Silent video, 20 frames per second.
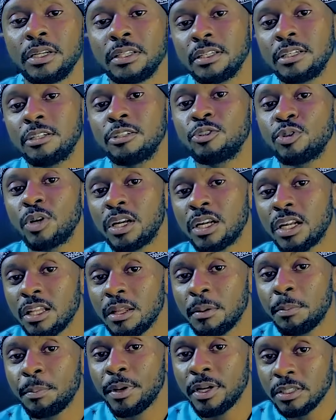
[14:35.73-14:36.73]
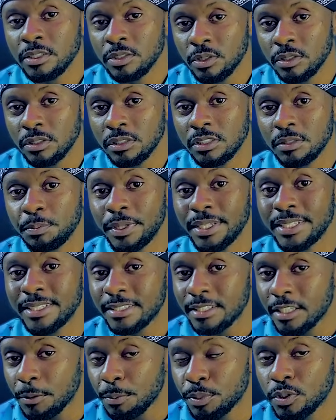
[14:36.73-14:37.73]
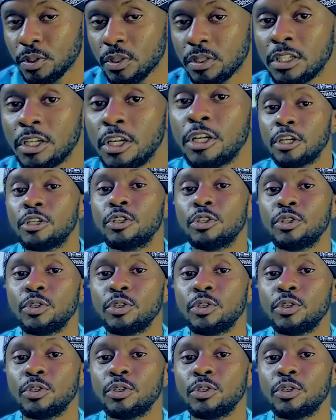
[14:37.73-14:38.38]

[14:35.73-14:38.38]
but then to another person's perception,